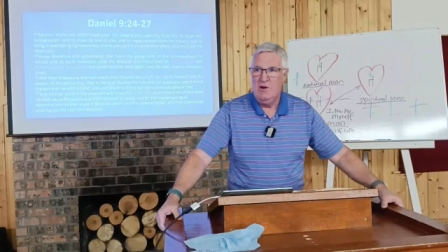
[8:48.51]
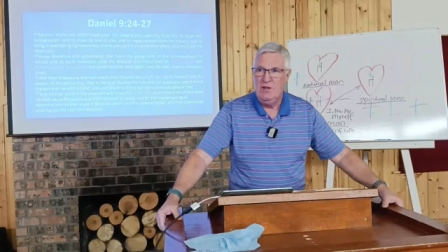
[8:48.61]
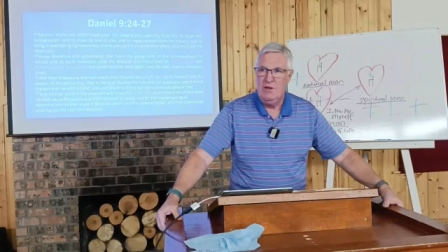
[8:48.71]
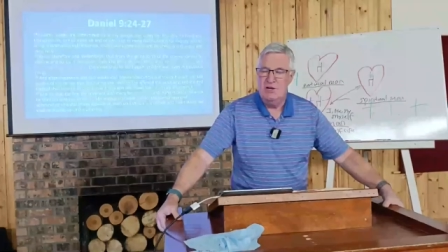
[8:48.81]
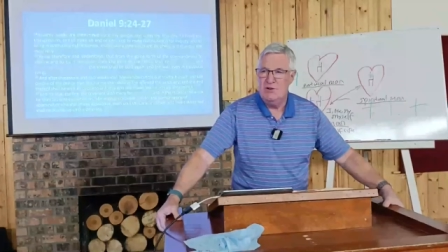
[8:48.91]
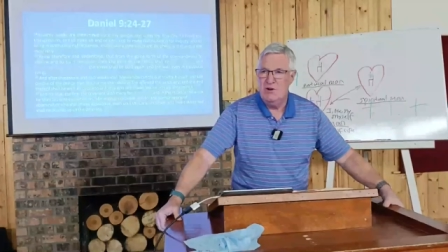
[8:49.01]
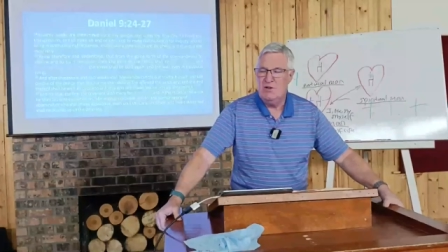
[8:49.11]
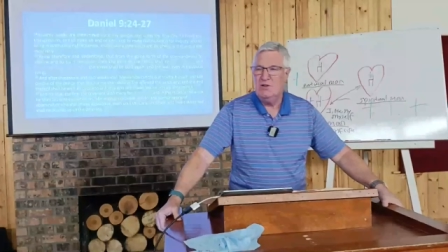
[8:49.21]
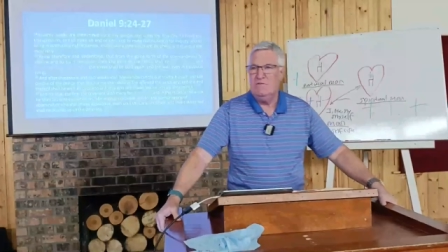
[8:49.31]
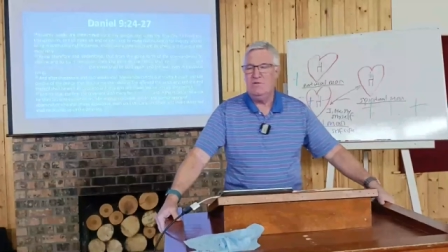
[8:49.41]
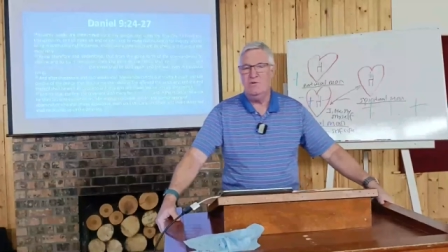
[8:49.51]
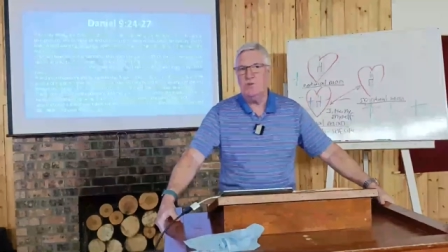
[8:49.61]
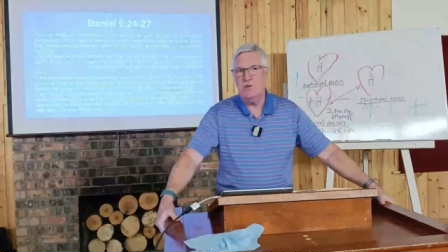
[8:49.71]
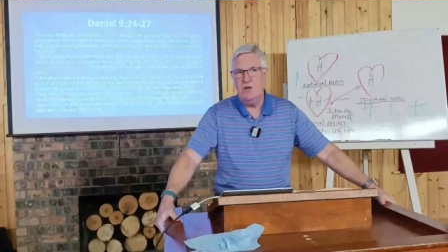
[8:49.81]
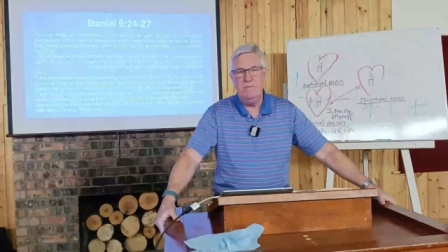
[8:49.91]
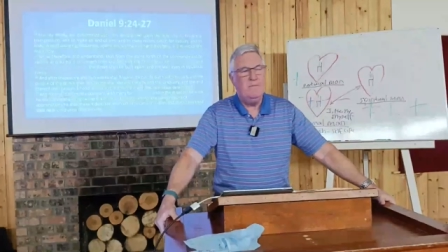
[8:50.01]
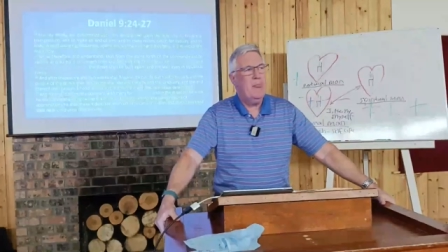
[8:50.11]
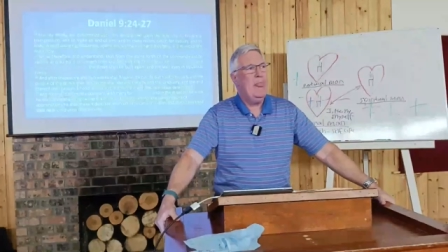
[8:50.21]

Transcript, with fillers: or the destruction of Jerusalem